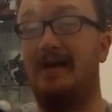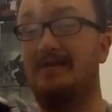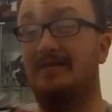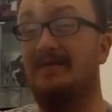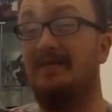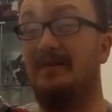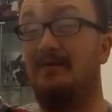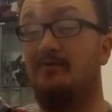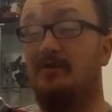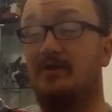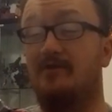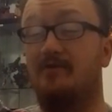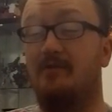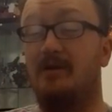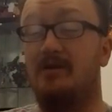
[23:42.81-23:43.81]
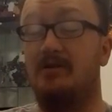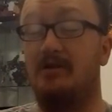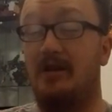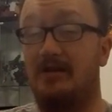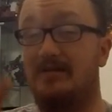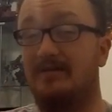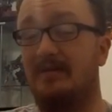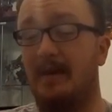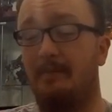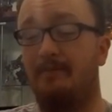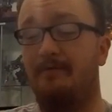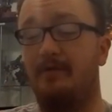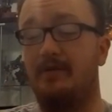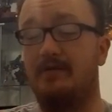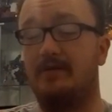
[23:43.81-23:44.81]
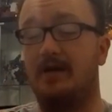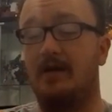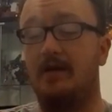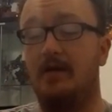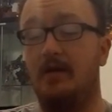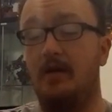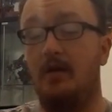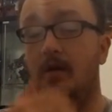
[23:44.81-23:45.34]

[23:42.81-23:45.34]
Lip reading: of has the same transformation except for this guy,